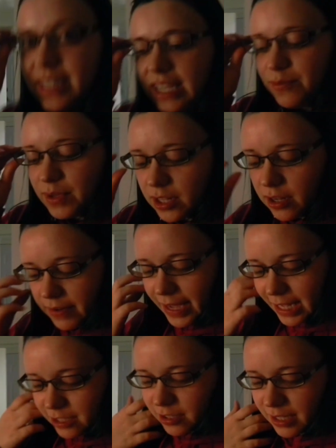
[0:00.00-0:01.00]
to save me a lot of
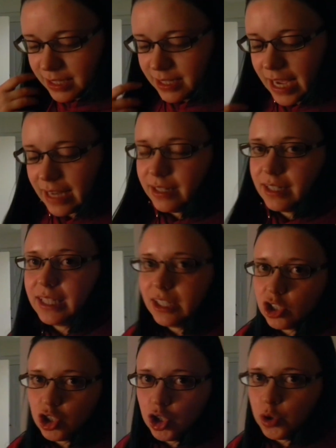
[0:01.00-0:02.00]
hassle because technically
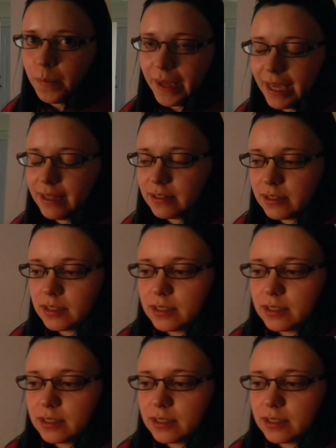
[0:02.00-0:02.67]
it's too big